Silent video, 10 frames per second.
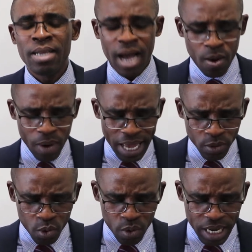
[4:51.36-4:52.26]
I would like
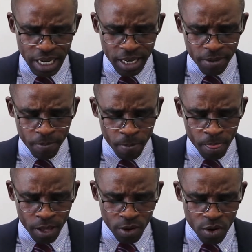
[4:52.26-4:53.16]
to read
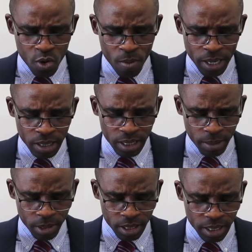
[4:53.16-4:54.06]
Romans
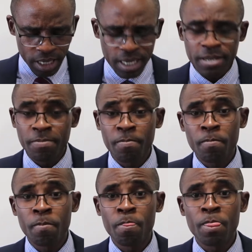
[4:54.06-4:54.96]
chapter 13,
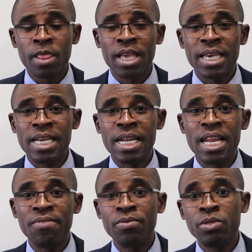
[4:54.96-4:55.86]

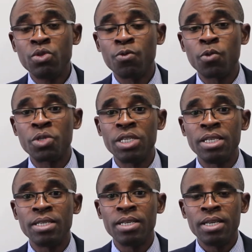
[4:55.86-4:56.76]
11 to
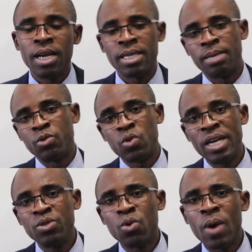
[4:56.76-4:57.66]
14, as I'm
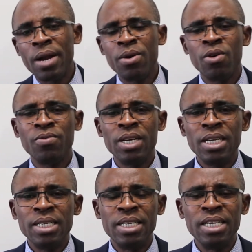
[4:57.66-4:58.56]
trying to round off
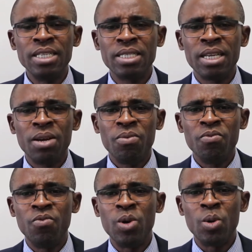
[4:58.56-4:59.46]
this
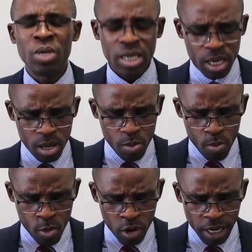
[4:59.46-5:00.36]
very
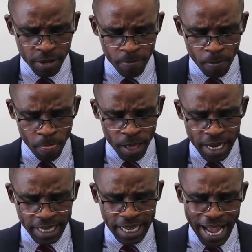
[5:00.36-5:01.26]
morning.
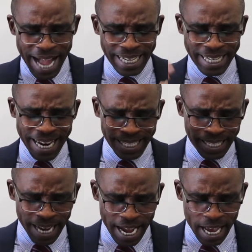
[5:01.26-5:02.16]
It said, at that
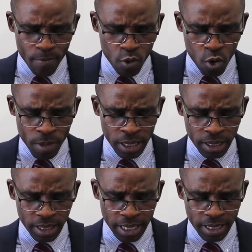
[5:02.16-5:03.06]
time,
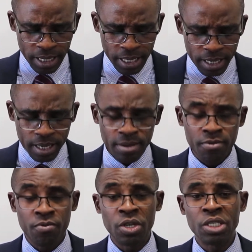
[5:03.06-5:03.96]
Romans 13,
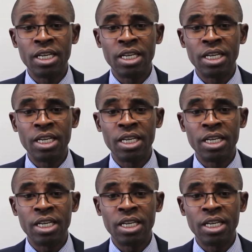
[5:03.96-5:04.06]
verse